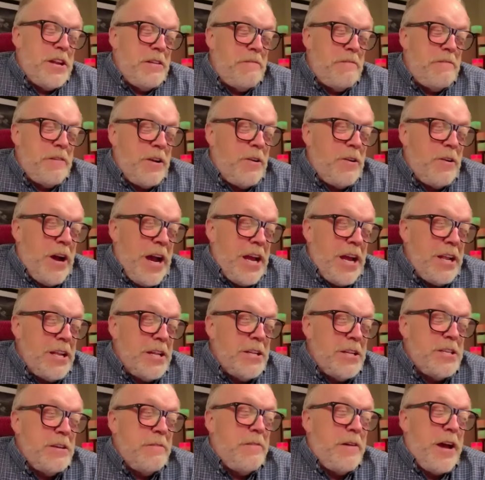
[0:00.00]
in the Faroe
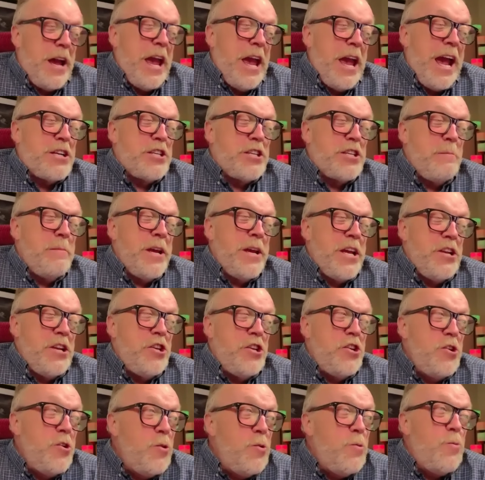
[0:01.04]
Islands if I actually made
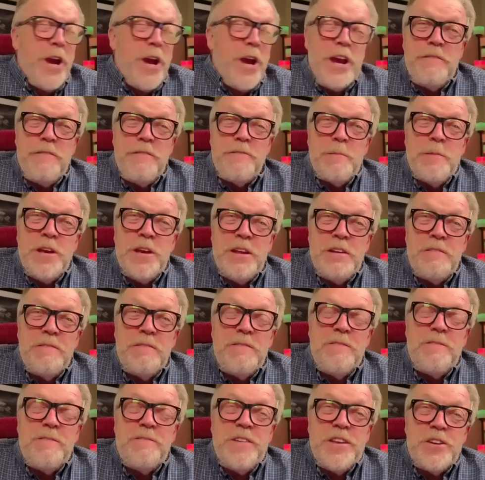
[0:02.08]
you wait for me to
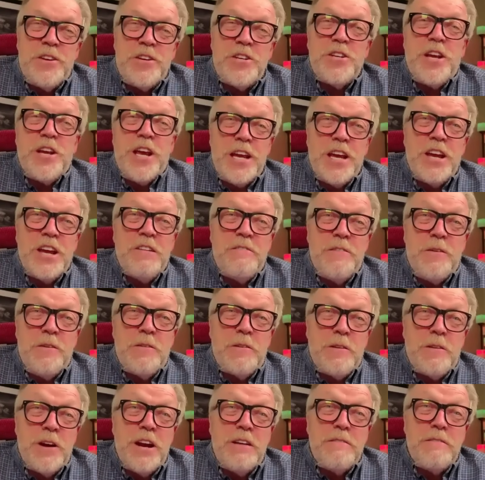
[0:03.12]
finish taking a
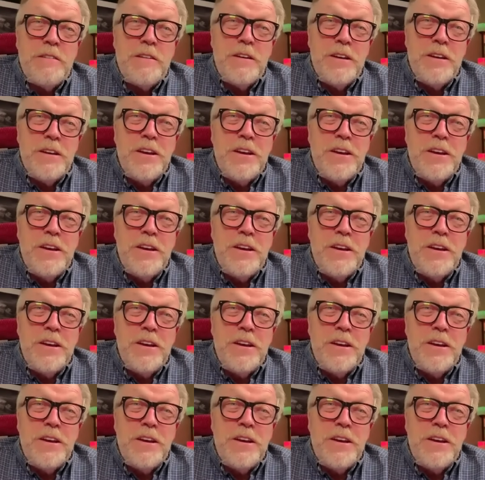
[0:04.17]
photograph?